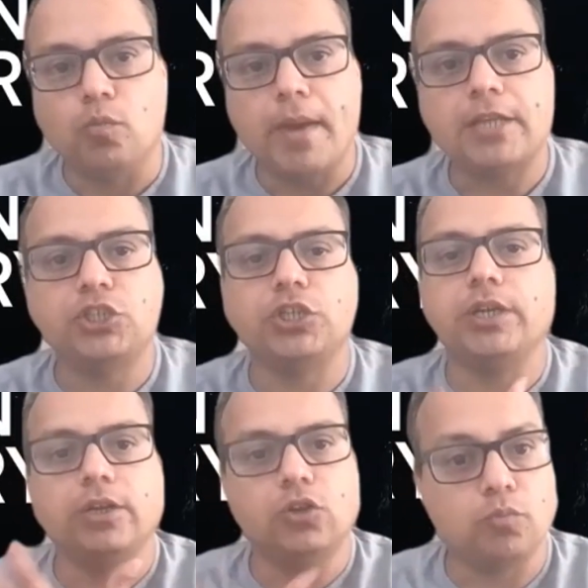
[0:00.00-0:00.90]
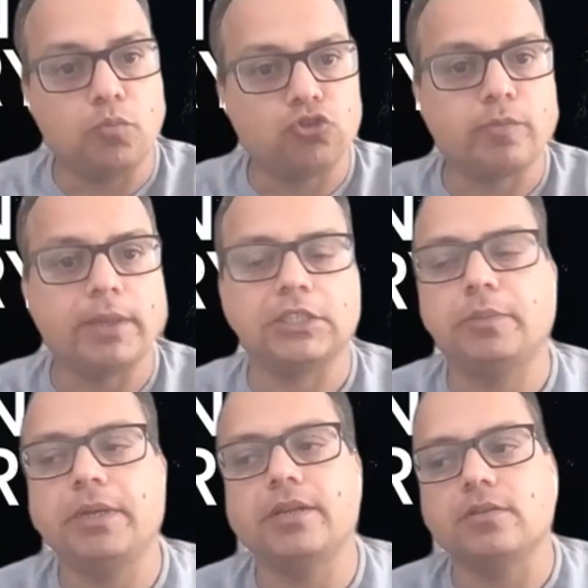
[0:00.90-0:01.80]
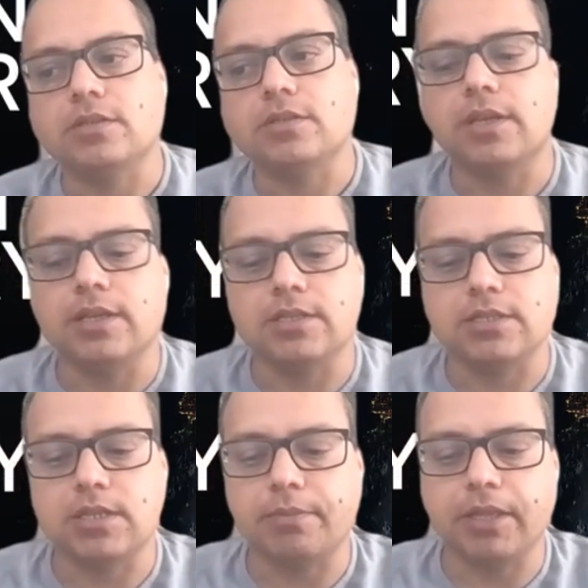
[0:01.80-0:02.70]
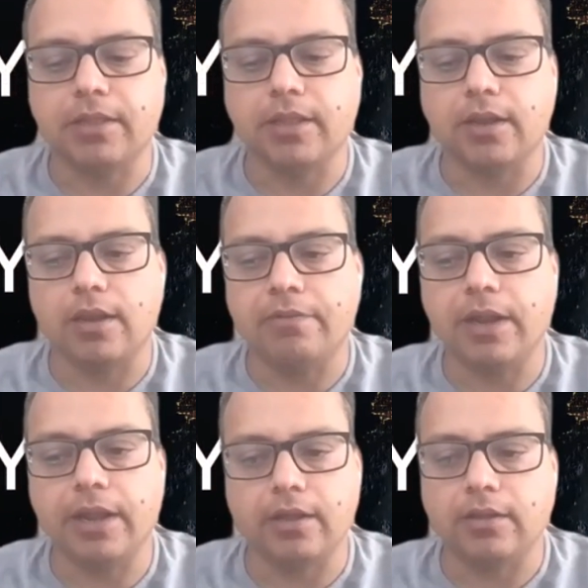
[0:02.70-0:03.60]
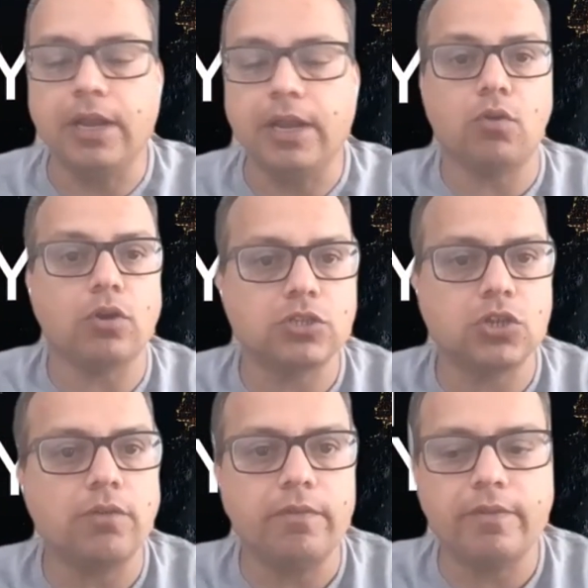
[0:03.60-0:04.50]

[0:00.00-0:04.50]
to matching to post-match experience, is something that I feel like we are really focused on.